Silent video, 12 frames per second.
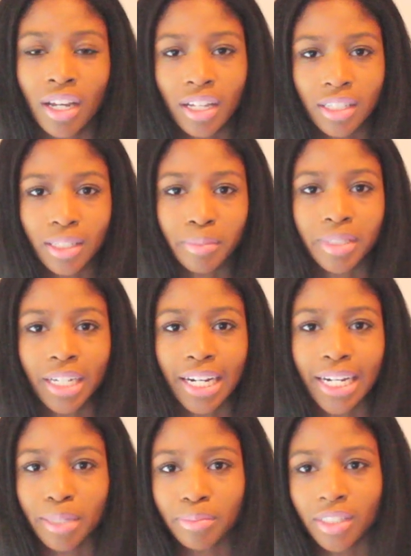
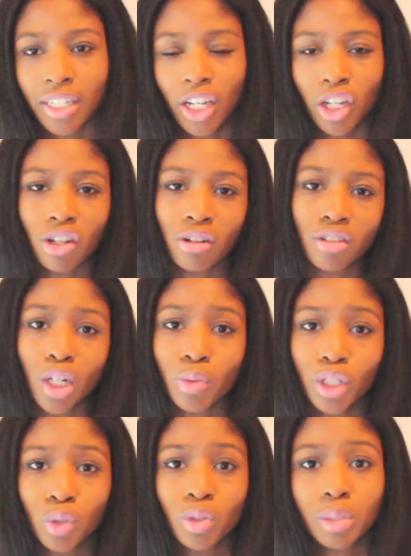sometimes you don't know
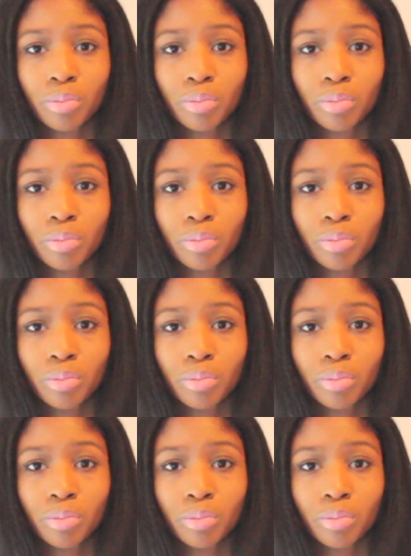what you want